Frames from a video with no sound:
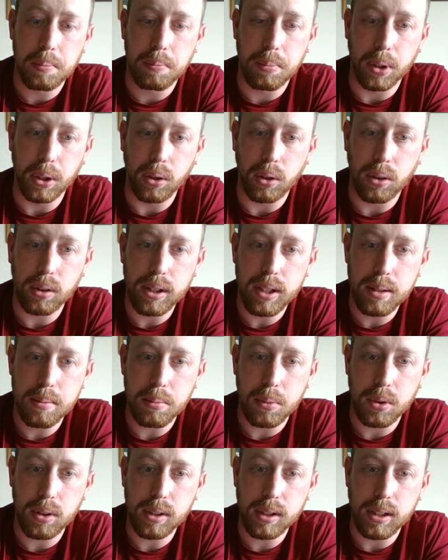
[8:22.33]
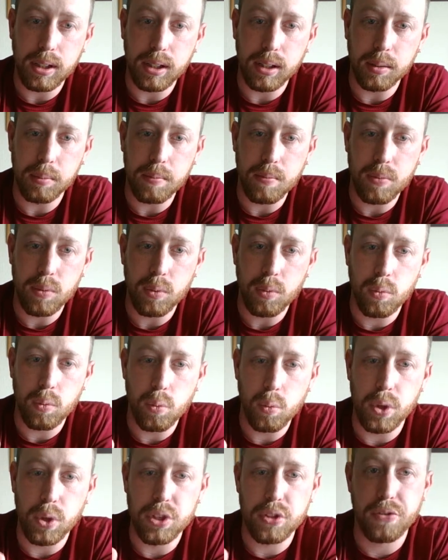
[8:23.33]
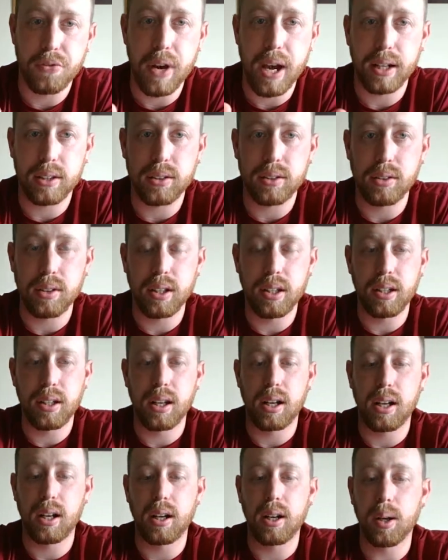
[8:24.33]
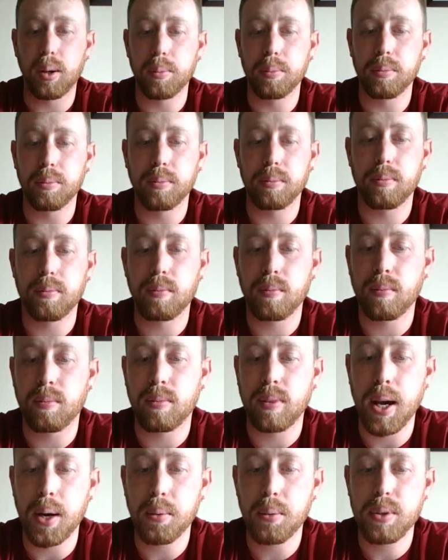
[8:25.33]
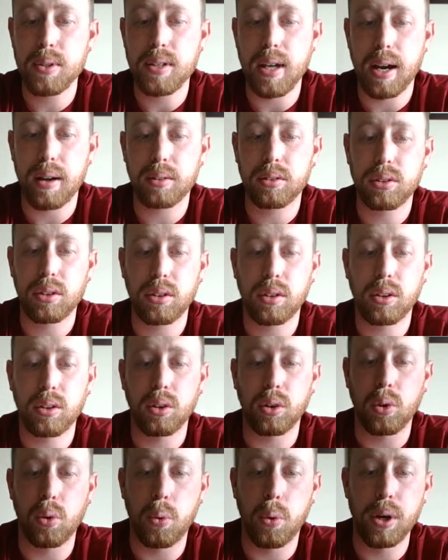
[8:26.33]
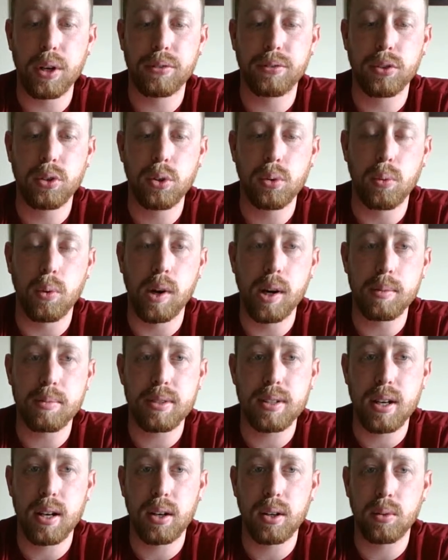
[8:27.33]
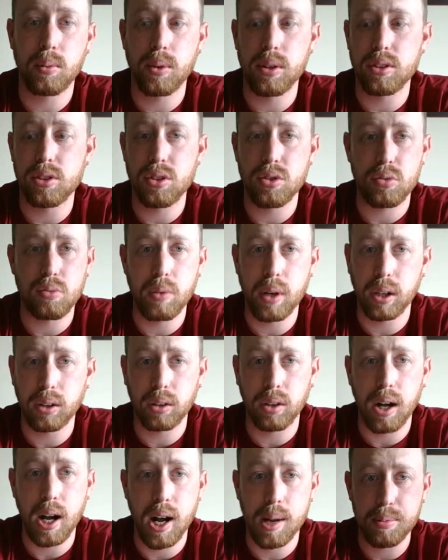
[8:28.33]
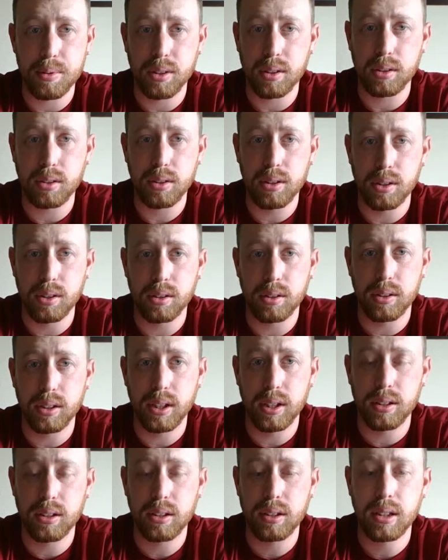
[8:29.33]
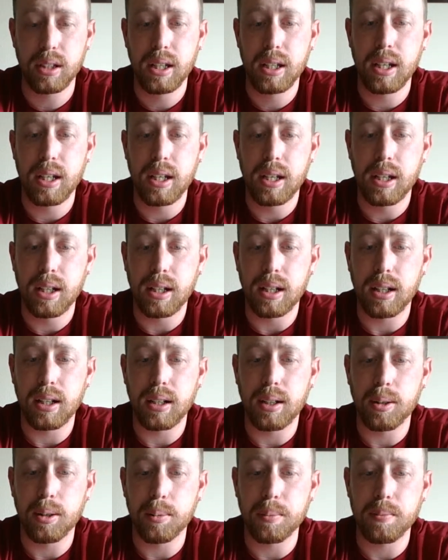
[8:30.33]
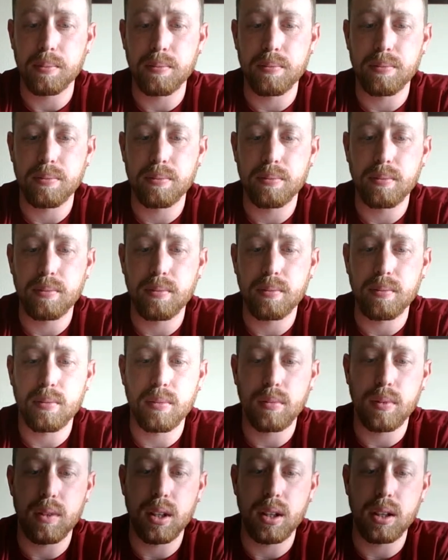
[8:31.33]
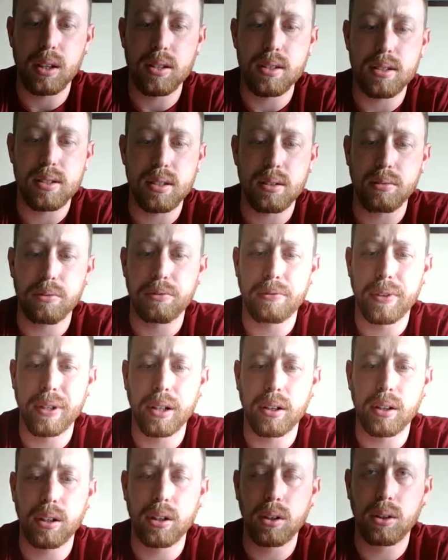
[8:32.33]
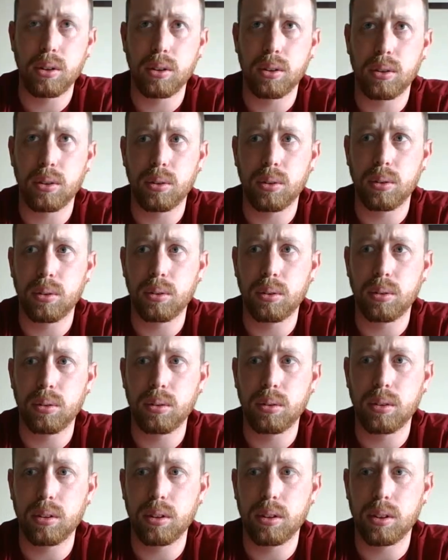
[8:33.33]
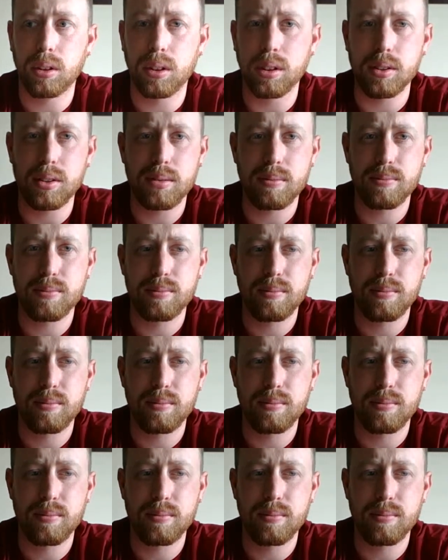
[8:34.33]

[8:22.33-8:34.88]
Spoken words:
but all that marking was factory. That was after quite a few wipes down with just regular Hobbs gun cleaner, and some fingernail